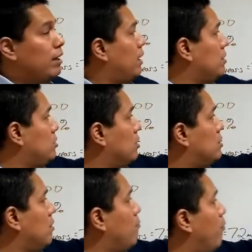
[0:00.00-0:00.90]
is
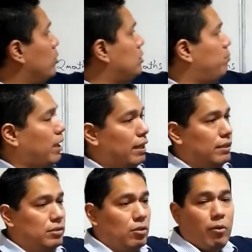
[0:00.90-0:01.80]
just multiply
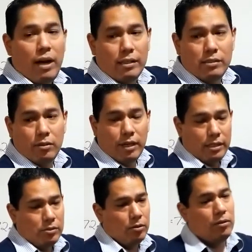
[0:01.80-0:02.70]
this across, okay?
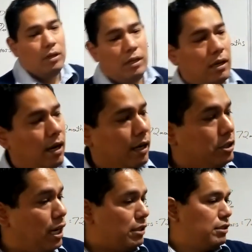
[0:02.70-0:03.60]
So uh,
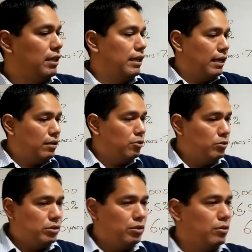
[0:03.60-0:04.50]
Josh, can I
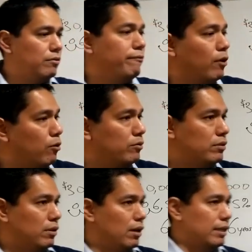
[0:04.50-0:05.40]
use your phone
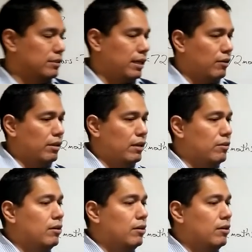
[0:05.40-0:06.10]
uh, as a calculator?